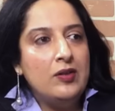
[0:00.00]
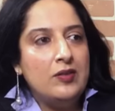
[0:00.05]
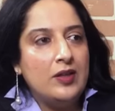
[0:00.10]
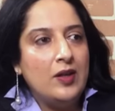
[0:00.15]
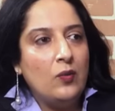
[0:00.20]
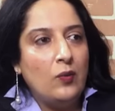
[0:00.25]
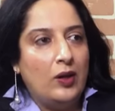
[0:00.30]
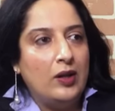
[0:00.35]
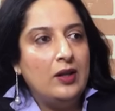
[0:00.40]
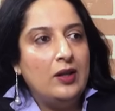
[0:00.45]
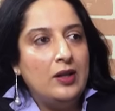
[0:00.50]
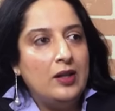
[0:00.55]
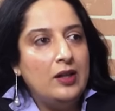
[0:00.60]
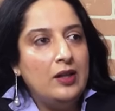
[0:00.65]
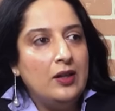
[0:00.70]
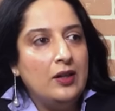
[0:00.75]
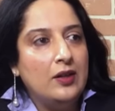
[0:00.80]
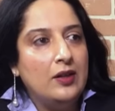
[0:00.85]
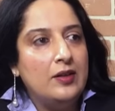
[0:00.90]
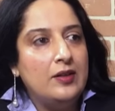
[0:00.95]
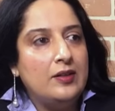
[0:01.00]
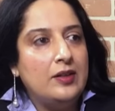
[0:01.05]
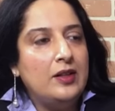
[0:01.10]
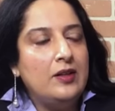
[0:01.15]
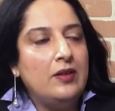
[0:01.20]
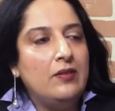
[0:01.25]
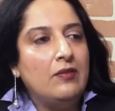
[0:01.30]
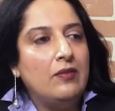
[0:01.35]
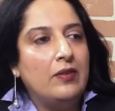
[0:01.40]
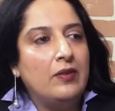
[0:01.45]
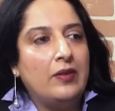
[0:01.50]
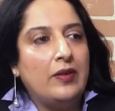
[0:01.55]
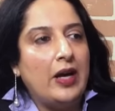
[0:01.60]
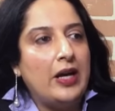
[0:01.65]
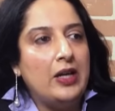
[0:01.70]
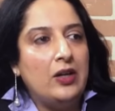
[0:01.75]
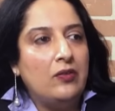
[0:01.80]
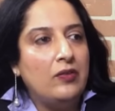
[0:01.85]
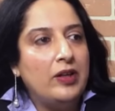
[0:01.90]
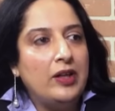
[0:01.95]
say one thing here. See,
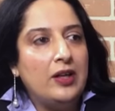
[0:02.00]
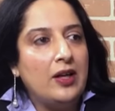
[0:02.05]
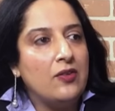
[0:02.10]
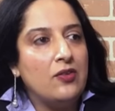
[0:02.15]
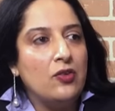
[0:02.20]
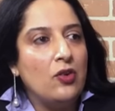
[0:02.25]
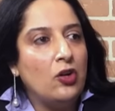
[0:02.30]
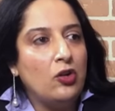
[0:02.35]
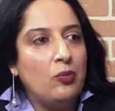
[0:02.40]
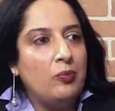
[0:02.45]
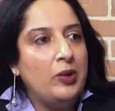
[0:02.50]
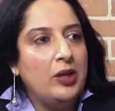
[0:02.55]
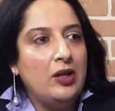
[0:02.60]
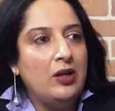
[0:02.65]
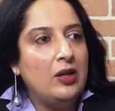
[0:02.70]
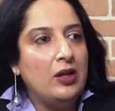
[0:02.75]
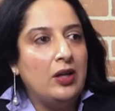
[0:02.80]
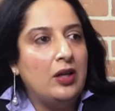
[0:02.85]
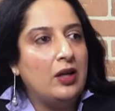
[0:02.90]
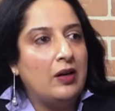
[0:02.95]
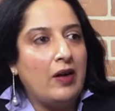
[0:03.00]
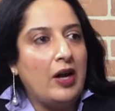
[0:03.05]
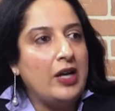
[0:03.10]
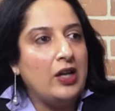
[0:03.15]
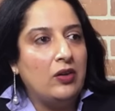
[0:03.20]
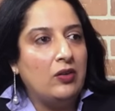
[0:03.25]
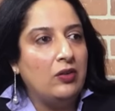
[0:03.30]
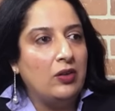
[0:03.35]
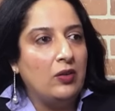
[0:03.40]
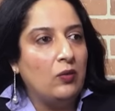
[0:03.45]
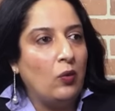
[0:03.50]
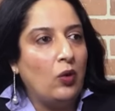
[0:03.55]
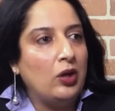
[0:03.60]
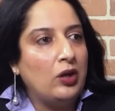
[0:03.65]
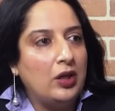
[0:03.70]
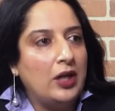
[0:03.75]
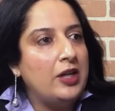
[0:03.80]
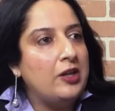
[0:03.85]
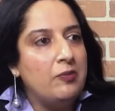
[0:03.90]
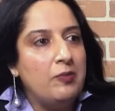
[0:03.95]
right wing does not mean right uh,
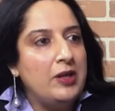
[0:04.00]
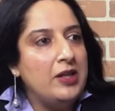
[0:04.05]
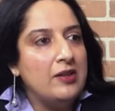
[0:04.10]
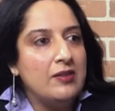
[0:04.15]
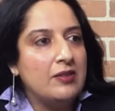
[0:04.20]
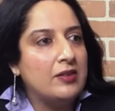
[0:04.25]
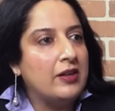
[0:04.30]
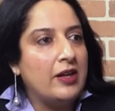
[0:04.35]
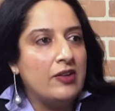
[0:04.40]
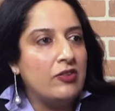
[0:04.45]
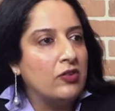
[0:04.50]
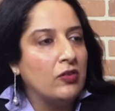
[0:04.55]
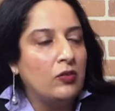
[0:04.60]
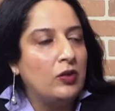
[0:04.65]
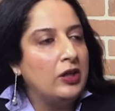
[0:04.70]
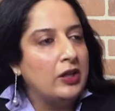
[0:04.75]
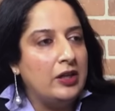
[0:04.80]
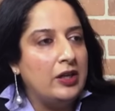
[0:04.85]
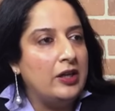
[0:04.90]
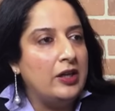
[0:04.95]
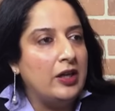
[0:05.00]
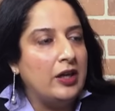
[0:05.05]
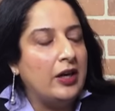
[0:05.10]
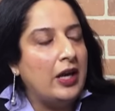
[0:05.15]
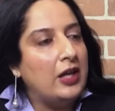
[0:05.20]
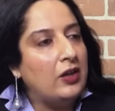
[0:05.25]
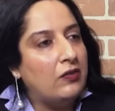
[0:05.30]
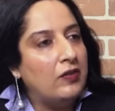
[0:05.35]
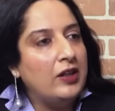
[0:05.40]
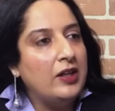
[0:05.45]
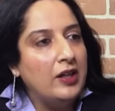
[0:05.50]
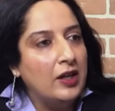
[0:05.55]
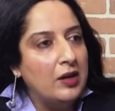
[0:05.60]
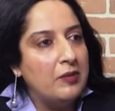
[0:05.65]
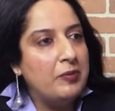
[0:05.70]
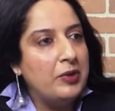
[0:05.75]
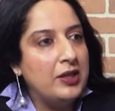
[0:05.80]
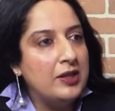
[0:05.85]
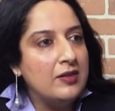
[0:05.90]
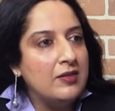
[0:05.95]
what it means the rest of the world in India. Right wing here
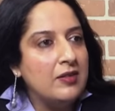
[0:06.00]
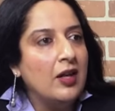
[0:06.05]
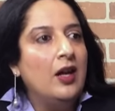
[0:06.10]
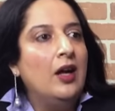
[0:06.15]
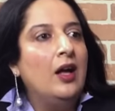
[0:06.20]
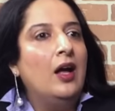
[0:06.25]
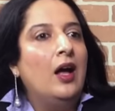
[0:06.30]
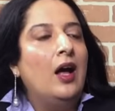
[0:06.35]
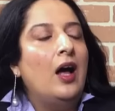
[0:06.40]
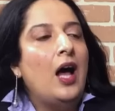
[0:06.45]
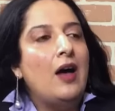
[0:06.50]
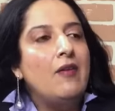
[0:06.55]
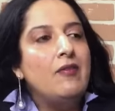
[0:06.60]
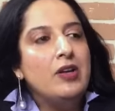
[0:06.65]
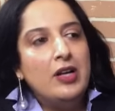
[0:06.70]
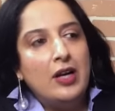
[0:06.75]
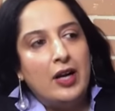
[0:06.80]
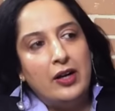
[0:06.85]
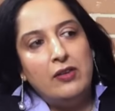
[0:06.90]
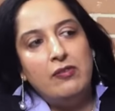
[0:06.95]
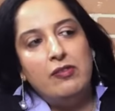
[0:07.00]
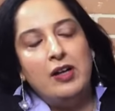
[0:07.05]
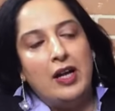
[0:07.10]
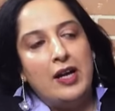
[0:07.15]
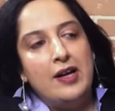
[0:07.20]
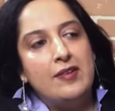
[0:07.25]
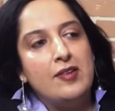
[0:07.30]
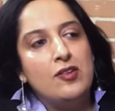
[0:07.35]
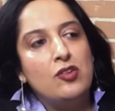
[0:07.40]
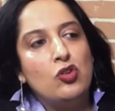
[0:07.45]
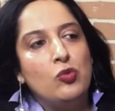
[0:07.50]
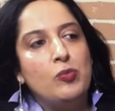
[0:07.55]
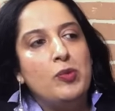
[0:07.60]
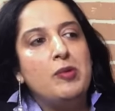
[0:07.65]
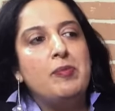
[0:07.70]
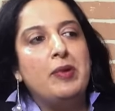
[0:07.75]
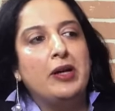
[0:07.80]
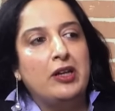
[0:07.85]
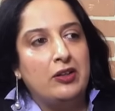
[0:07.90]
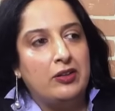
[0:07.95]
means having kind of a license to be
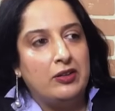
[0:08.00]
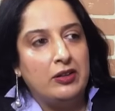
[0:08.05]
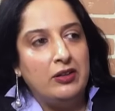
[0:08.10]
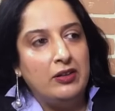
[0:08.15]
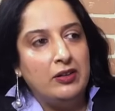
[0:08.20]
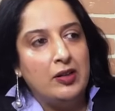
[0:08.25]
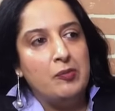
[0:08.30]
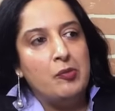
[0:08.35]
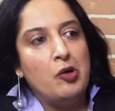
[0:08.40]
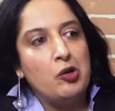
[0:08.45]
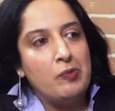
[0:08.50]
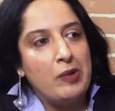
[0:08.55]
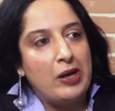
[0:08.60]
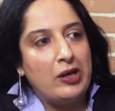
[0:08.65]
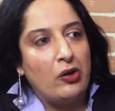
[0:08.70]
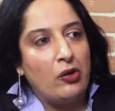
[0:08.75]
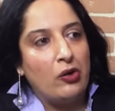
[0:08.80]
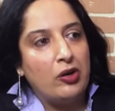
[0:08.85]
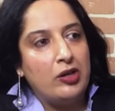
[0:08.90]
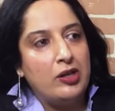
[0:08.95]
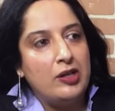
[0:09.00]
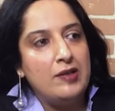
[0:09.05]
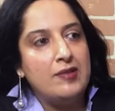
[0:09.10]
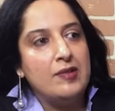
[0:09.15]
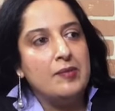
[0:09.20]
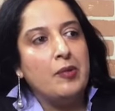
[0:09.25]
bigoted about minorities,